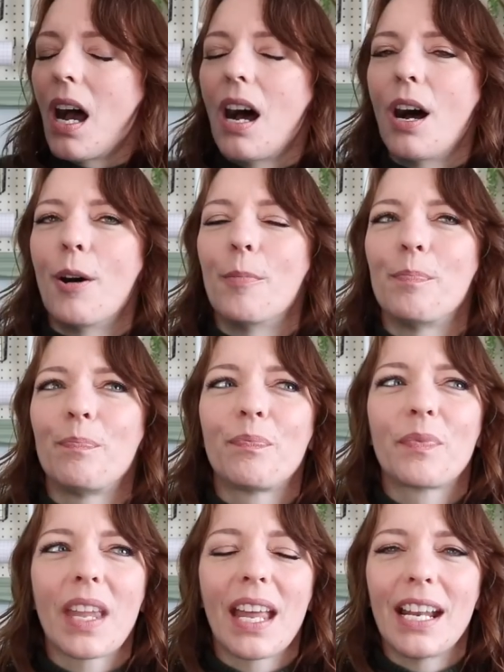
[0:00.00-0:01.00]
um,
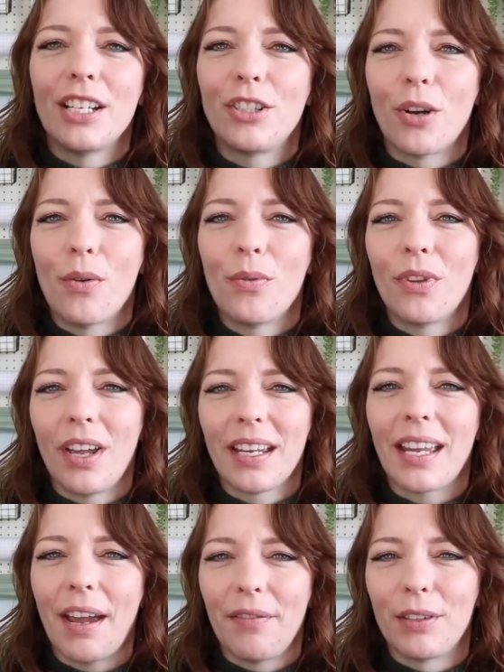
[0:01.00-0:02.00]
and I don't like
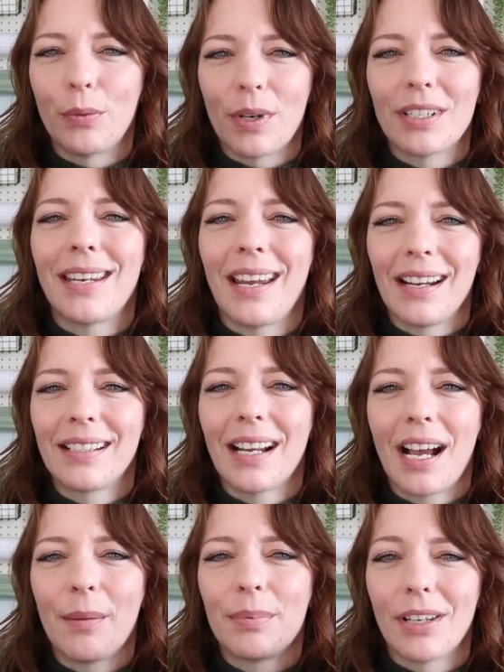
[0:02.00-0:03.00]
having to wear tank
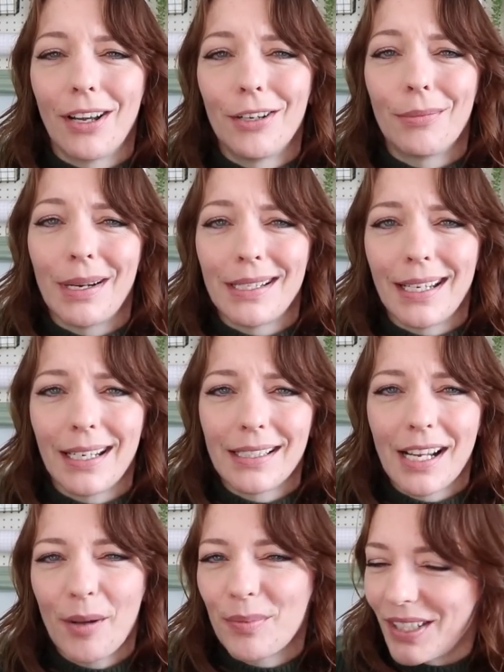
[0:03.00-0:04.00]
tops under my tank
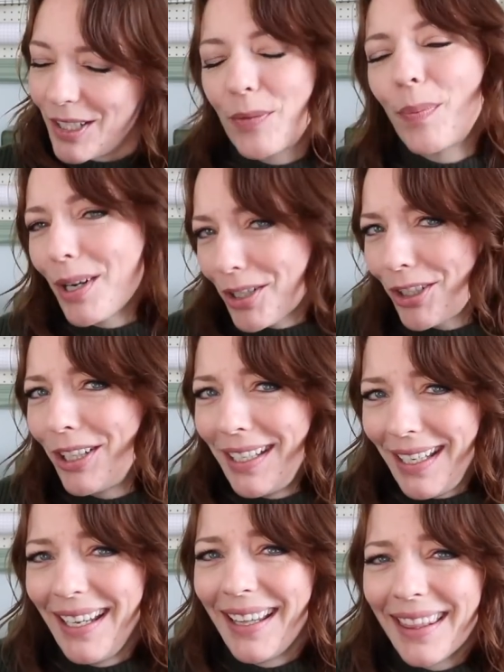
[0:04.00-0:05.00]
tops,
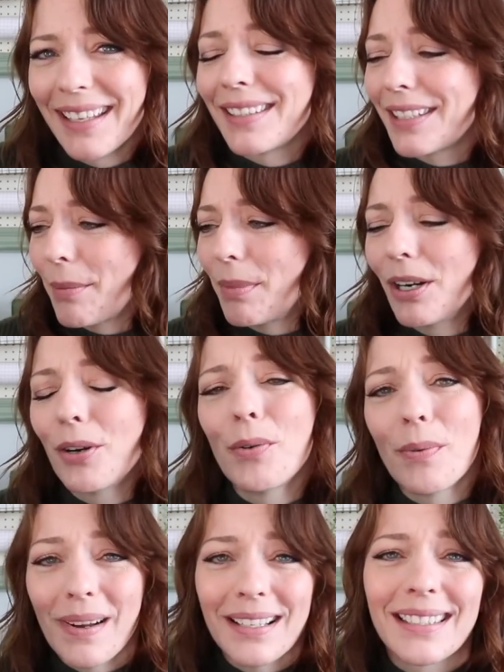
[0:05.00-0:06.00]
especially in the summer. Who
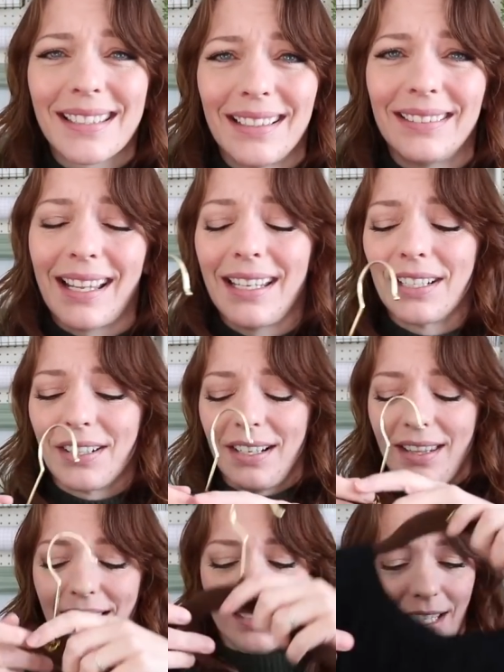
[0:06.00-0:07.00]
wants to layer
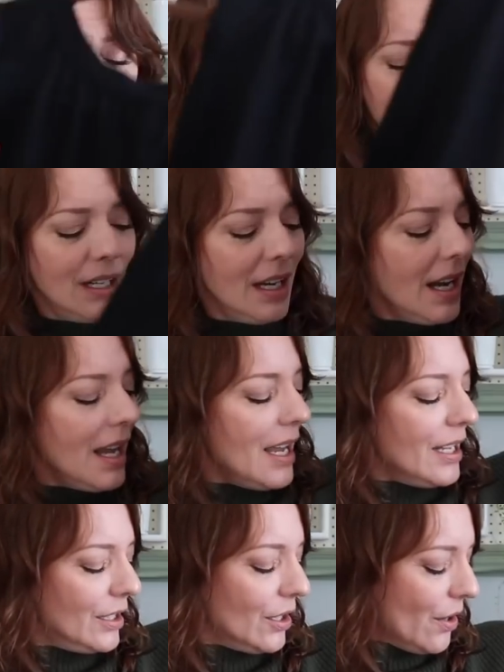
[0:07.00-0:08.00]
in the summer?
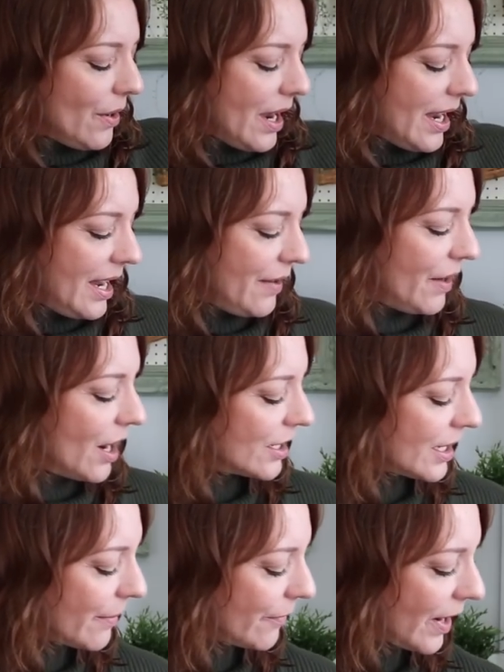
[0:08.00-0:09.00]
So I have a hard
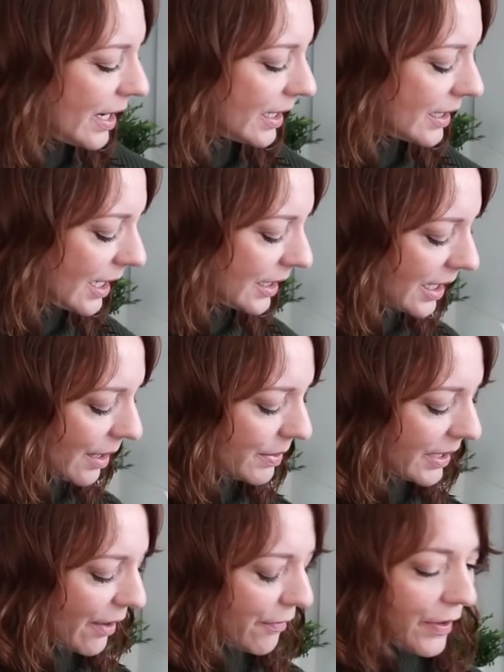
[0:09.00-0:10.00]
time finding tank
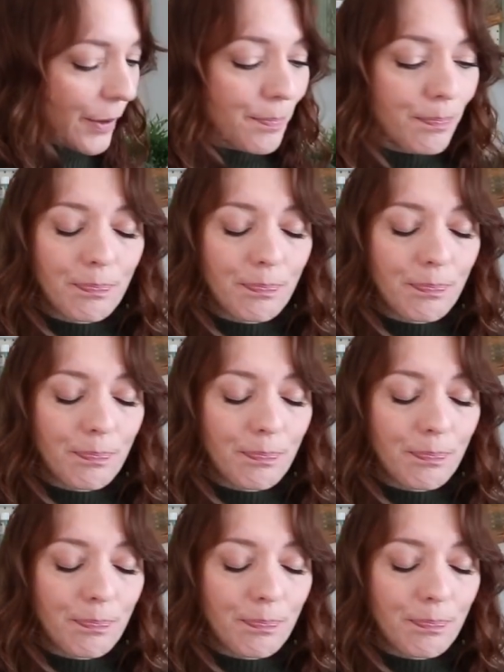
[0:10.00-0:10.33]
tops that fit,